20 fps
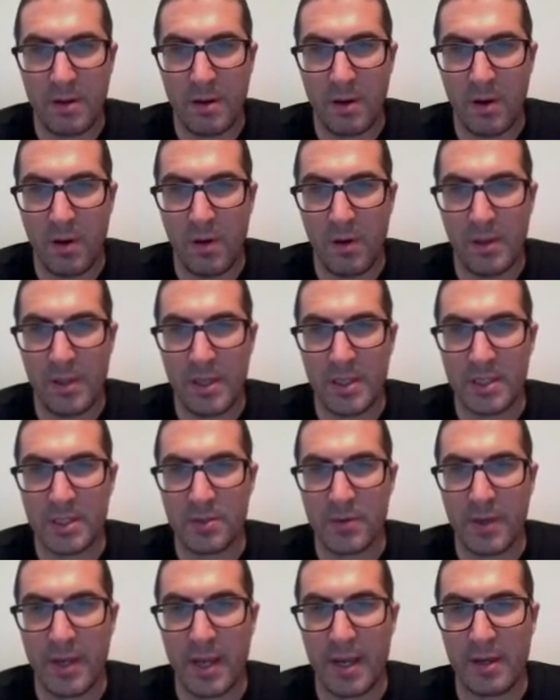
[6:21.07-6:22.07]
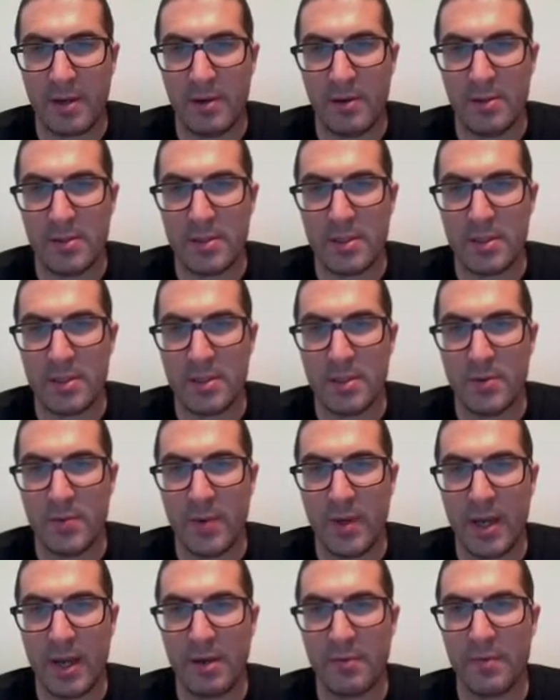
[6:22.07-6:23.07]
all these triangles
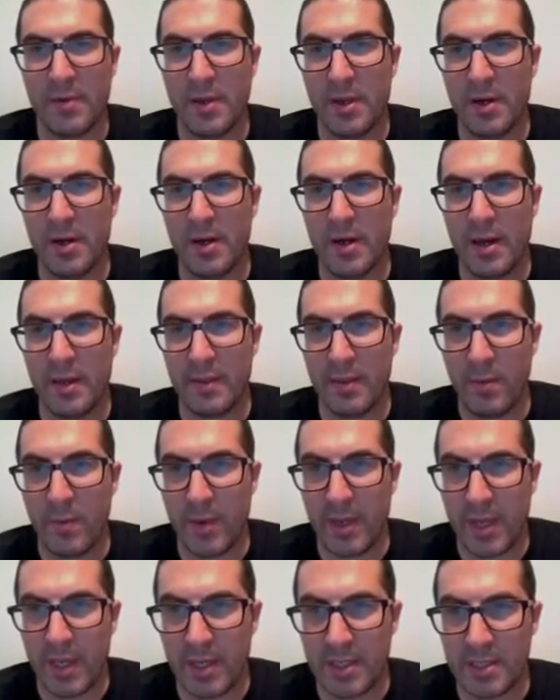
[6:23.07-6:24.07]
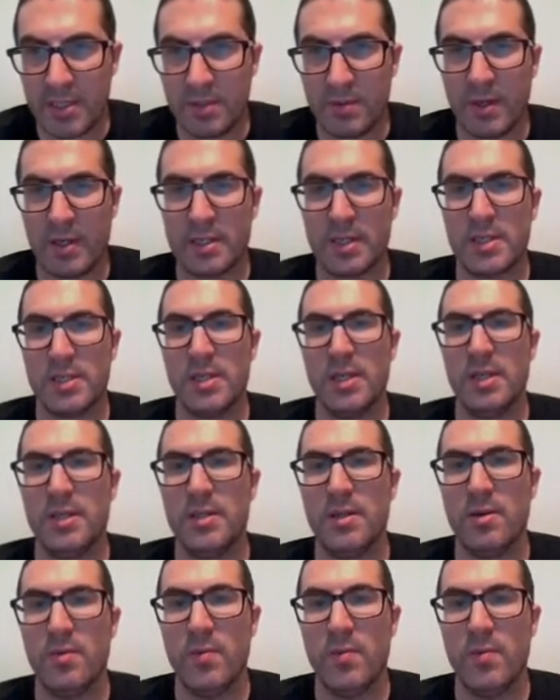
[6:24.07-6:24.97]
we have here and then we can extract a cylinder